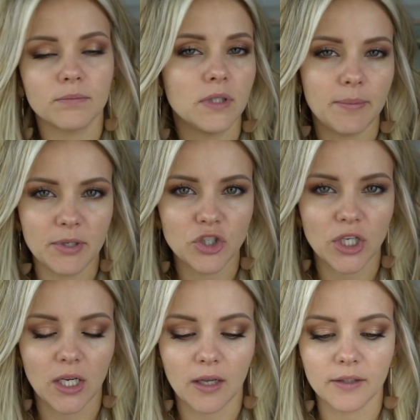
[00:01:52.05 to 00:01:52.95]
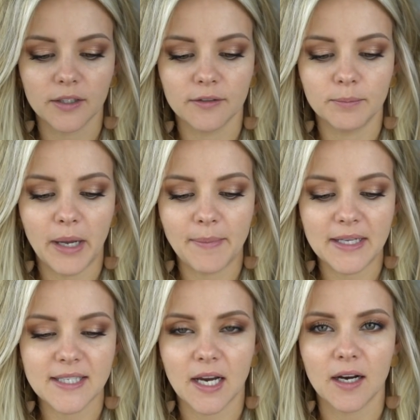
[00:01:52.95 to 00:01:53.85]
Lip and Cheek Color by
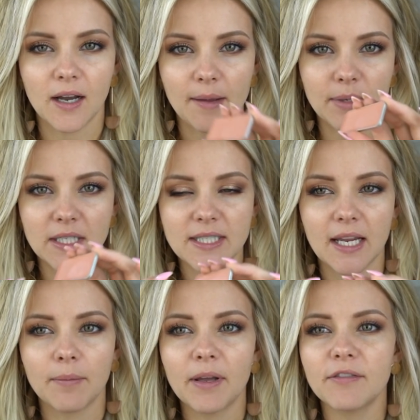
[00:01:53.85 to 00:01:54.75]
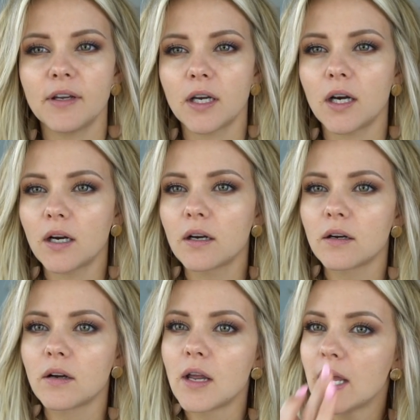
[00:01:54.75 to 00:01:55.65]
Maskcara. I'm gonna take my finger
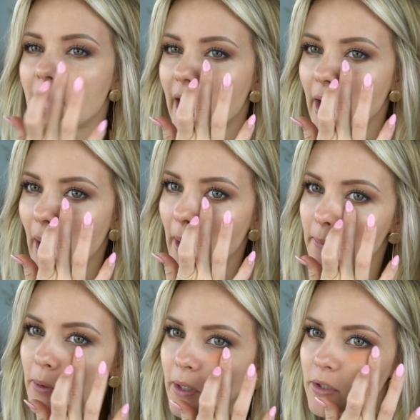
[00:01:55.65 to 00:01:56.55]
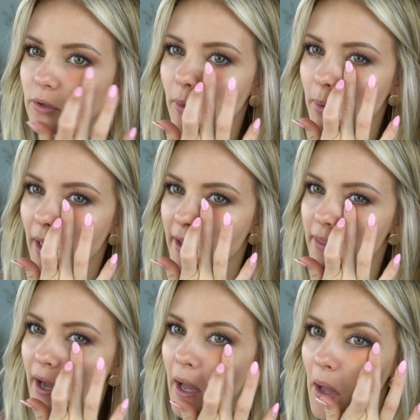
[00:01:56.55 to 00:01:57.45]
and I am going to apply
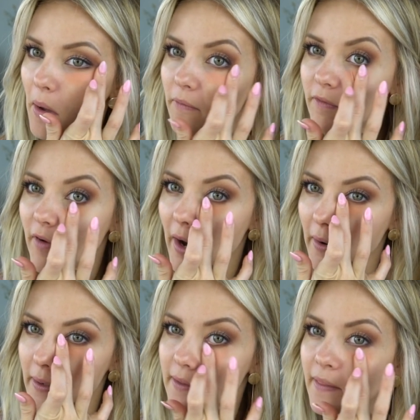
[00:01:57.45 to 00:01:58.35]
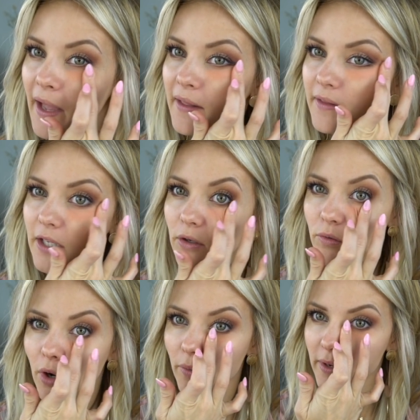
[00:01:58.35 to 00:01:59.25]
that very lightly. You
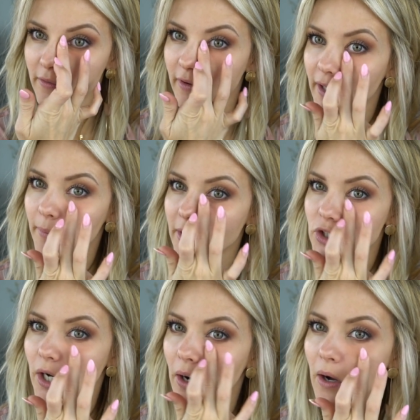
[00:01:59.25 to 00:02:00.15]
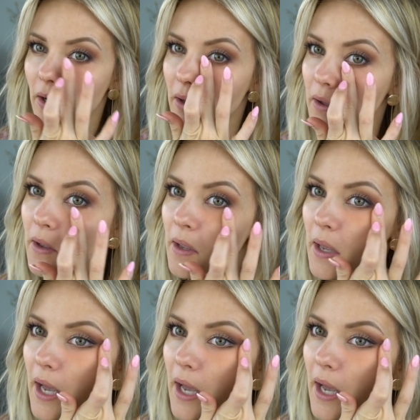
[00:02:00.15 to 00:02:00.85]
don't need very much at all.